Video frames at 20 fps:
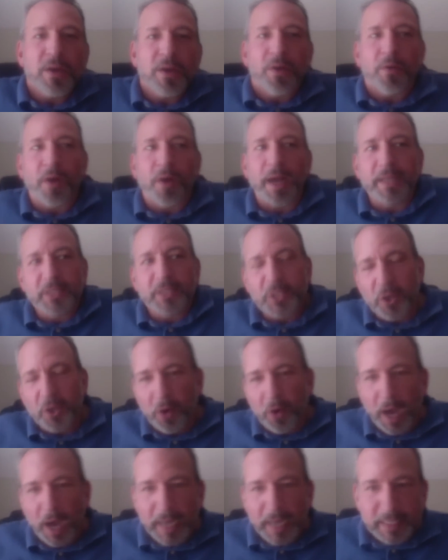Right.
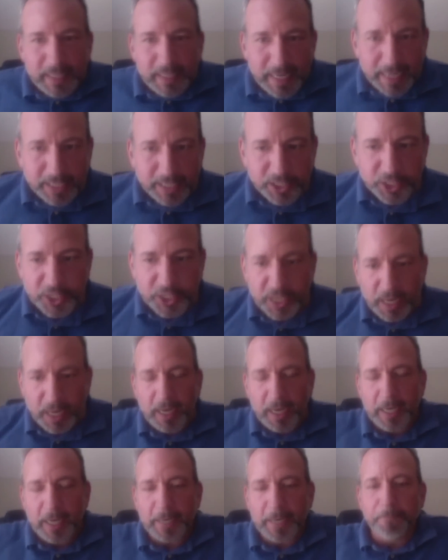So I teach,
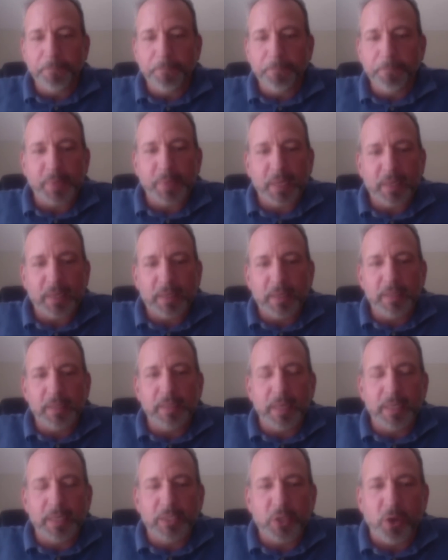
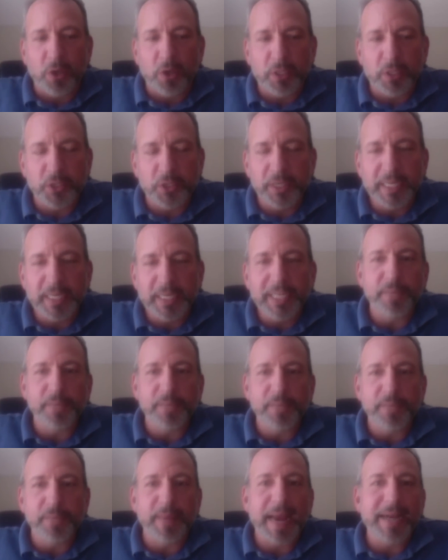it's called strategic
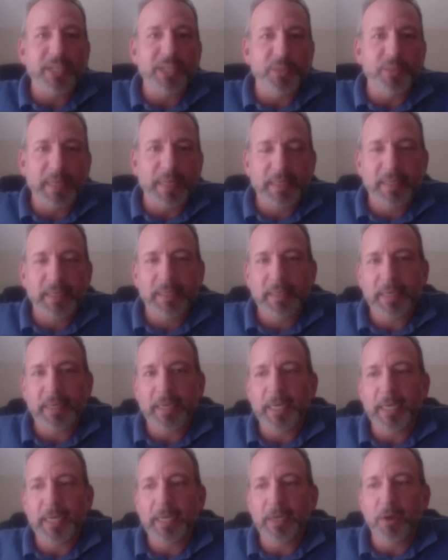management
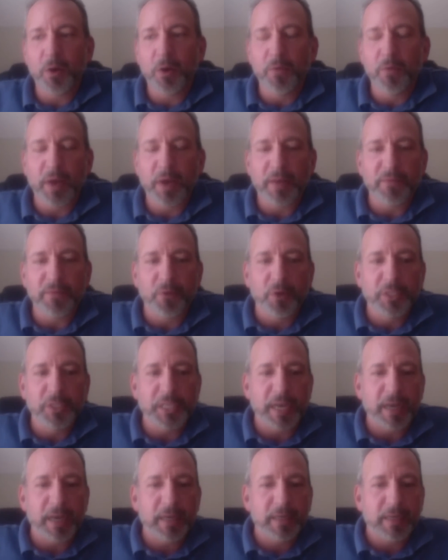over at
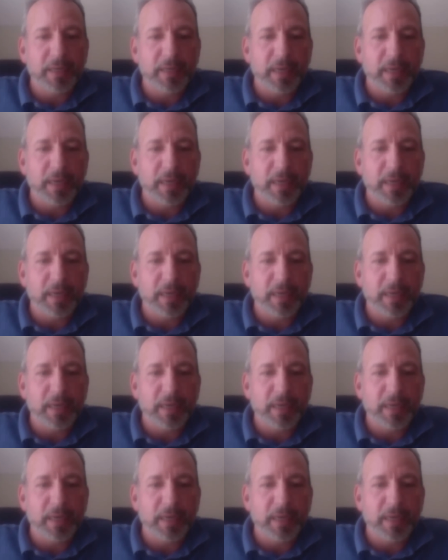Fengjia.